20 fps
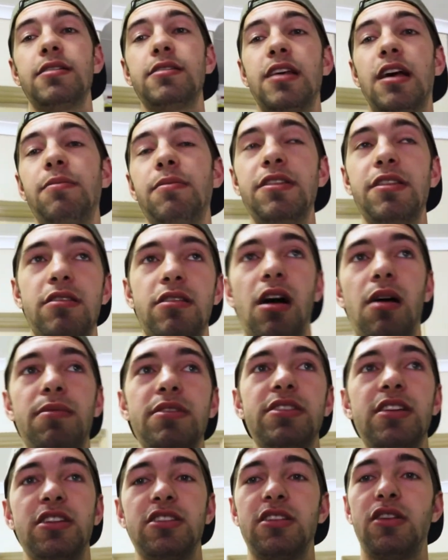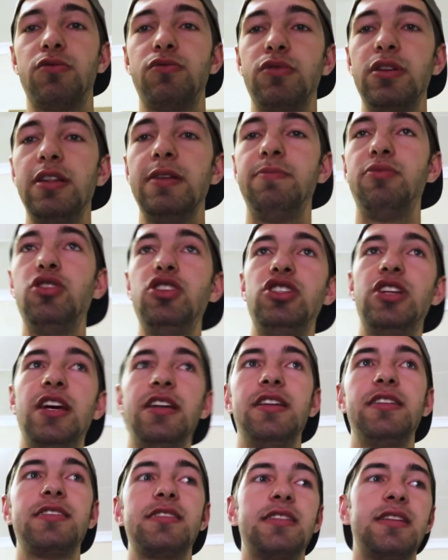comment in the comment section, I'll really
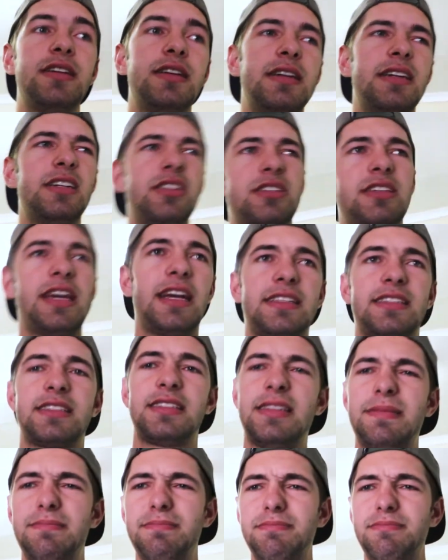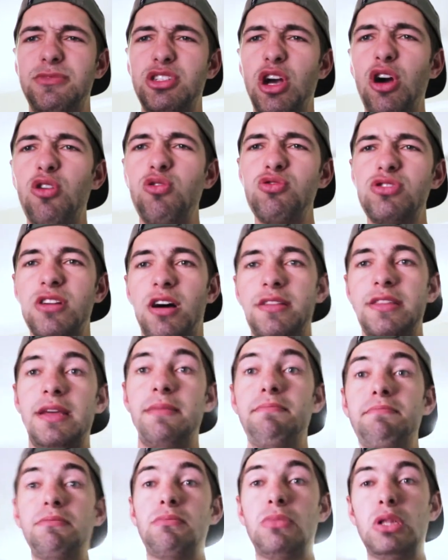appreciate it. Catch them toads on
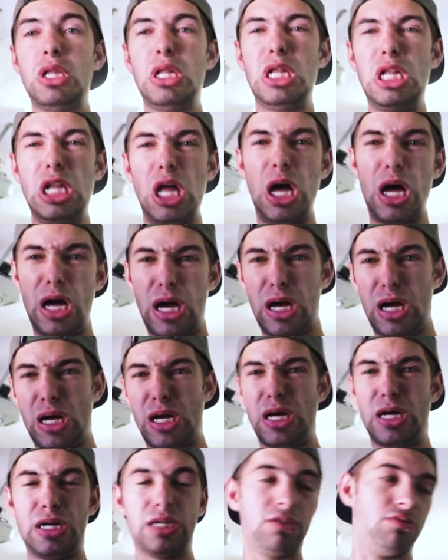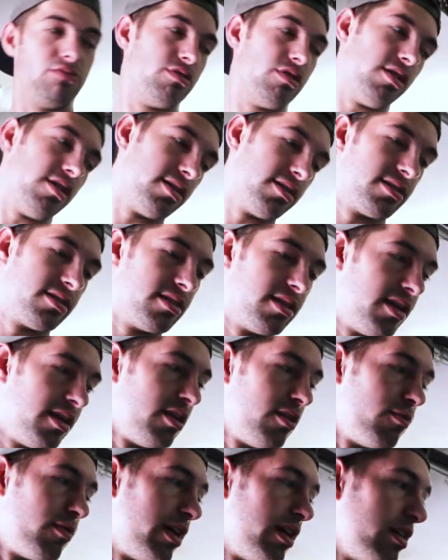them long rods.
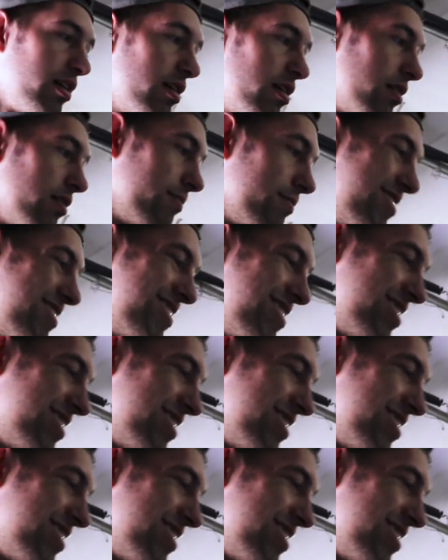Anyway, um,